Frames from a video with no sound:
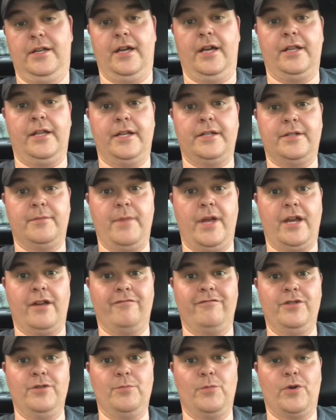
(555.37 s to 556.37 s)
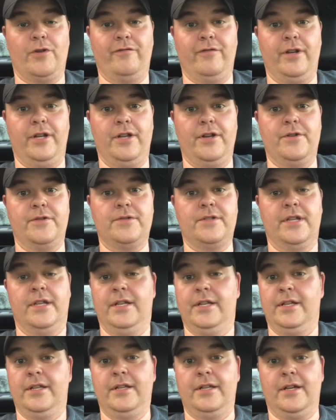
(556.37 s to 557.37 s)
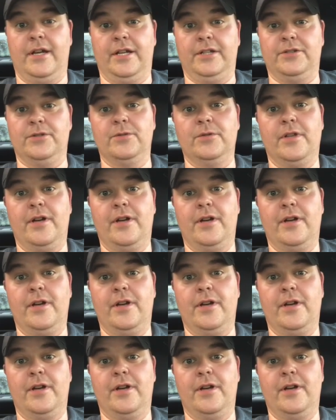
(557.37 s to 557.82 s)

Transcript: I'd like to make a few more videos. I do